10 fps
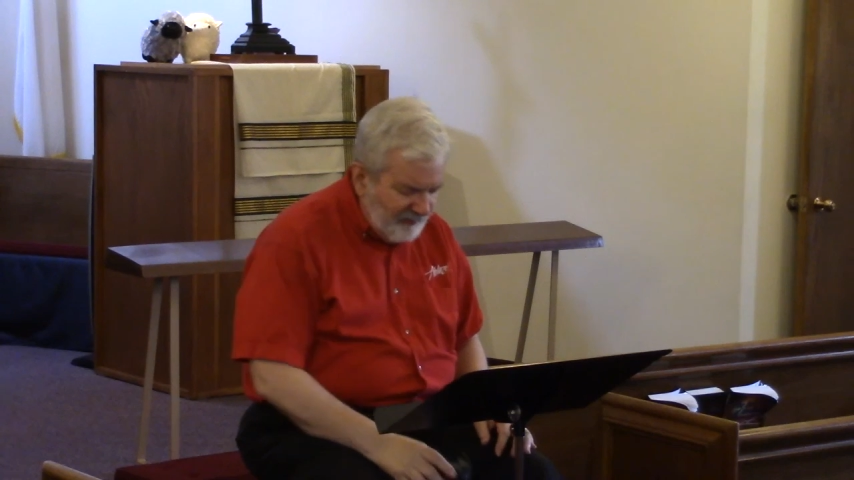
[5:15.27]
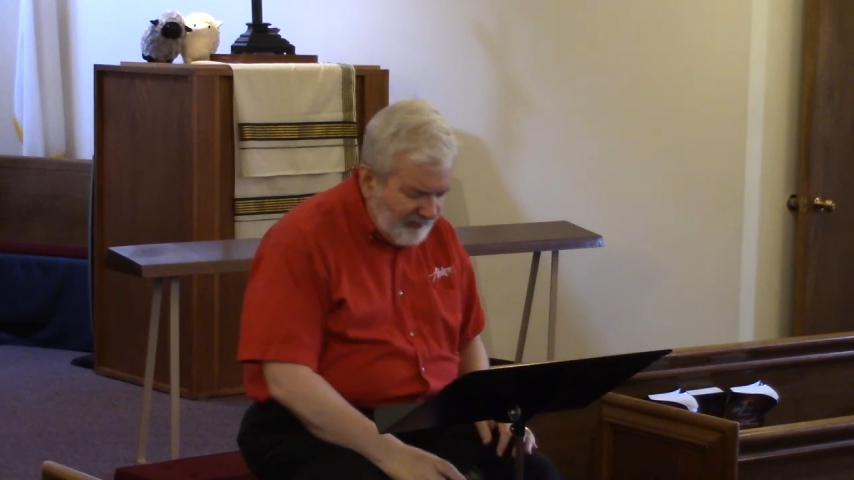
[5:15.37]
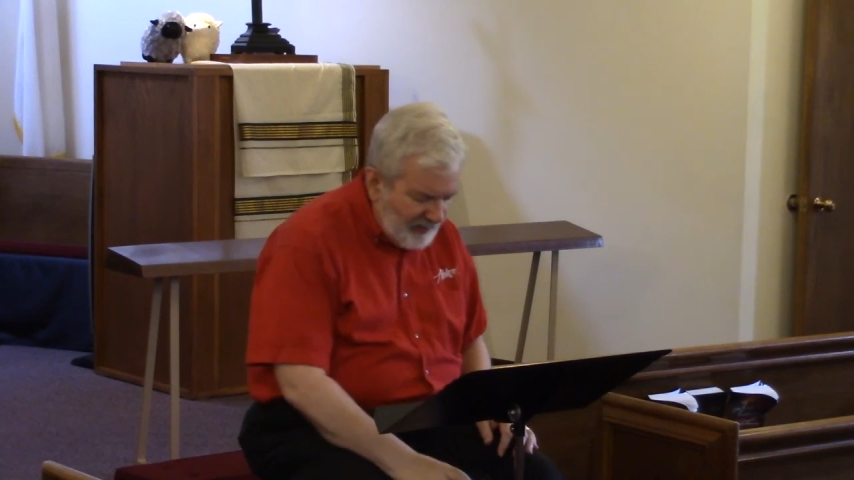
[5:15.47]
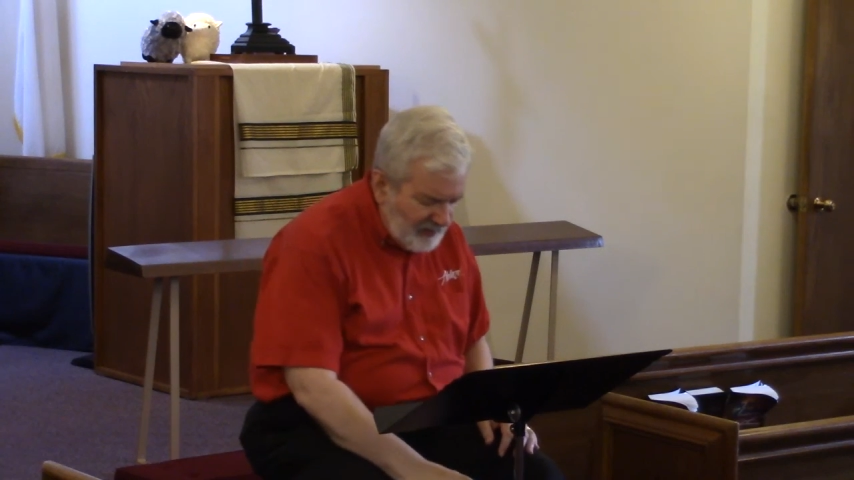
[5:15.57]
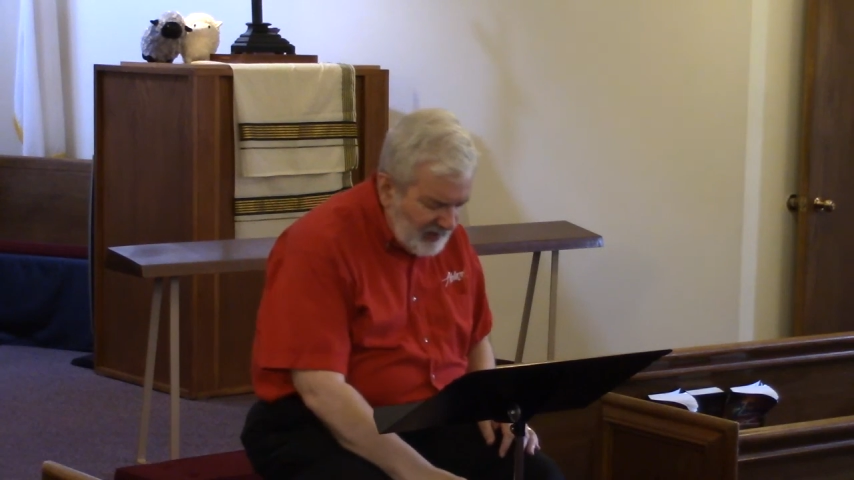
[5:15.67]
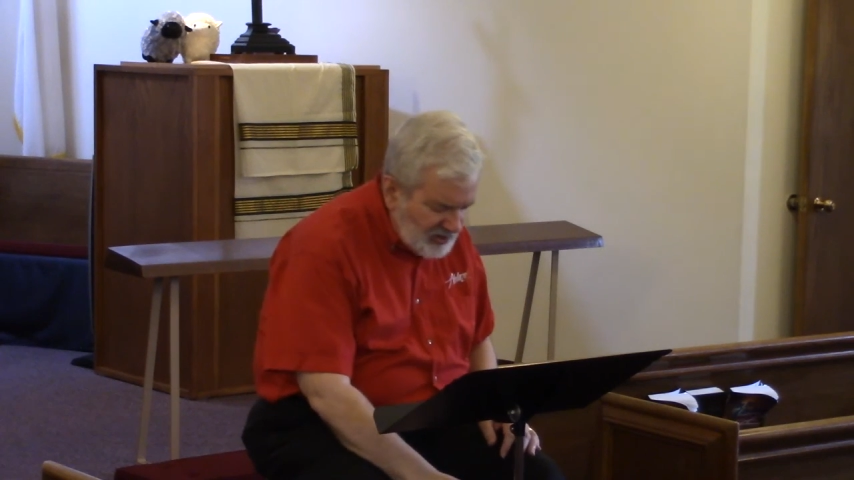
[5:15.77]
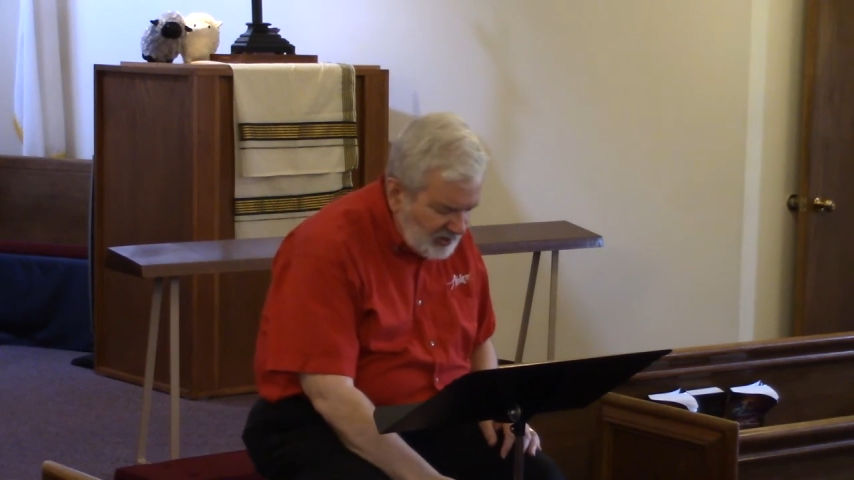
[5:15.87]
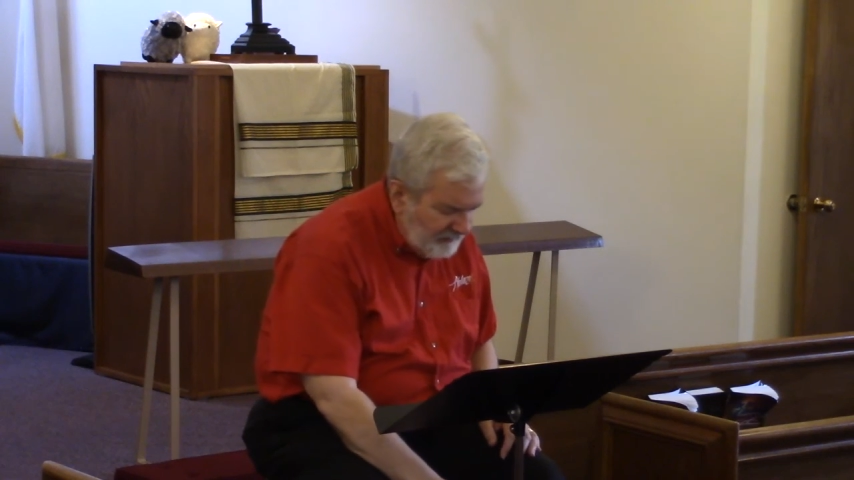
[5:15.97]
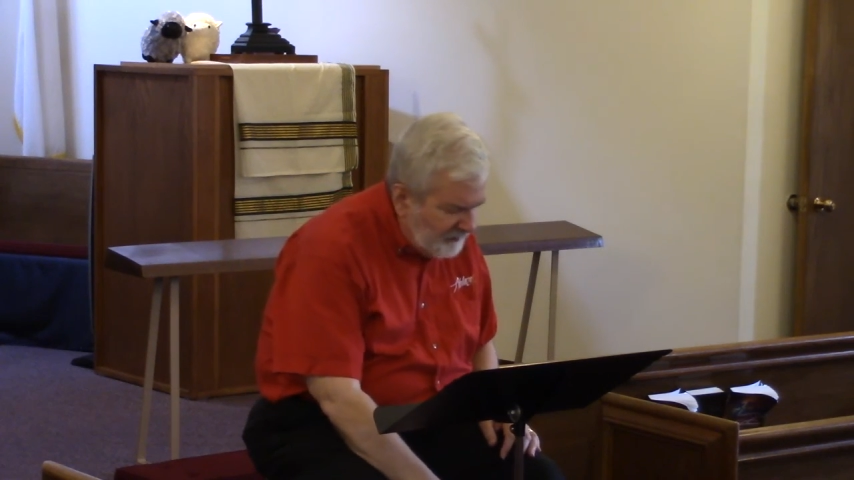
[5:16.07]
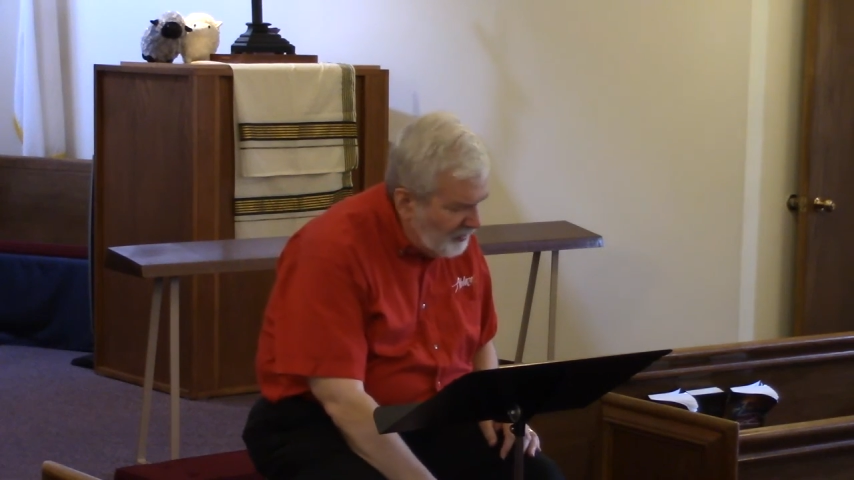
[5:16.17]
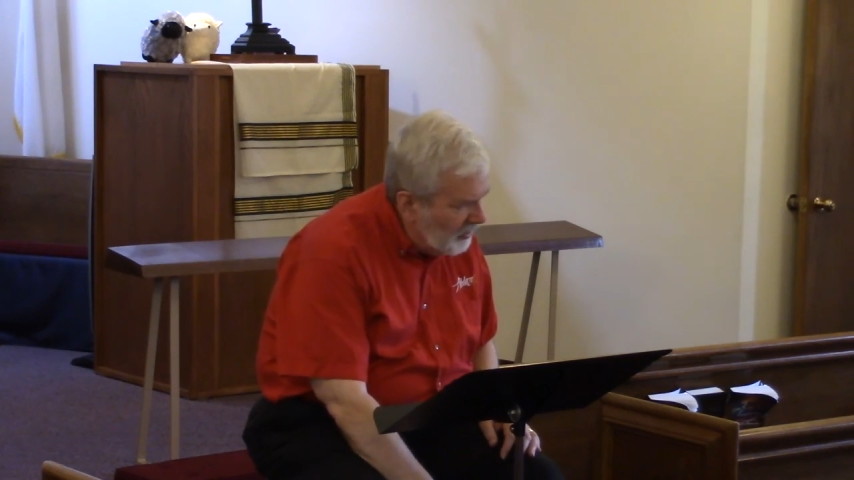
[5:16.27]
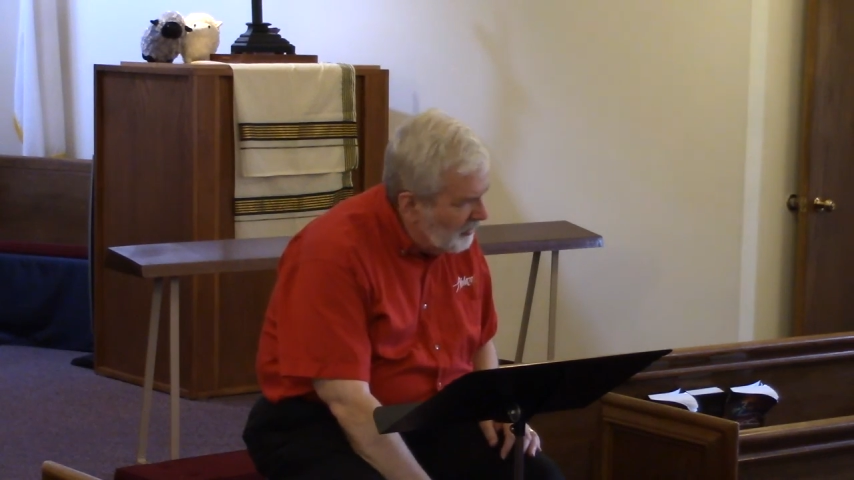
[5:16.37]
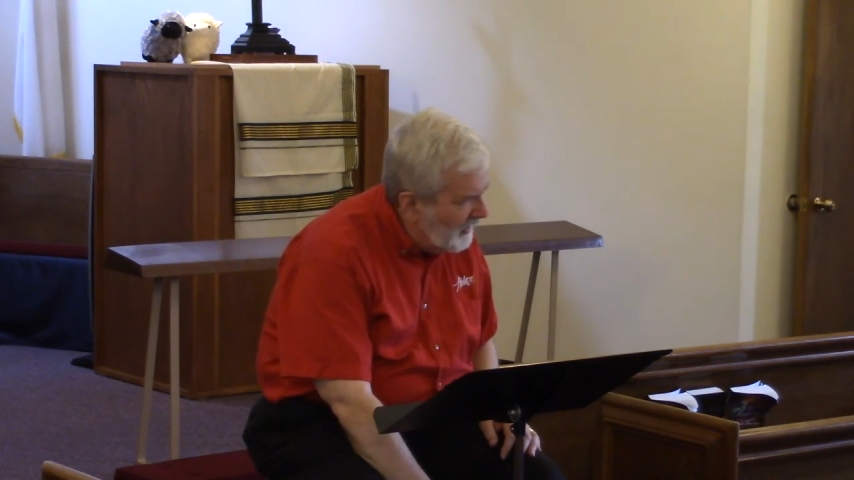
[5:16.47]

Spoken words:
the foundation for,